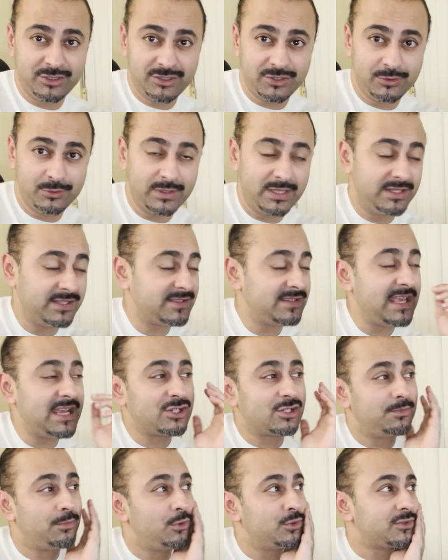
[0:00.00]
to this
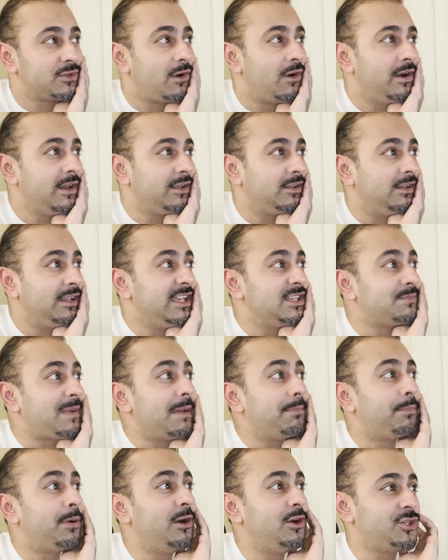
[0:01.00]
National Post article, is by
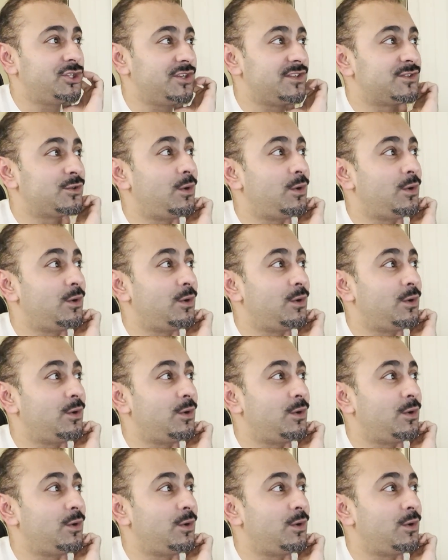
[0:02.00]
purchase.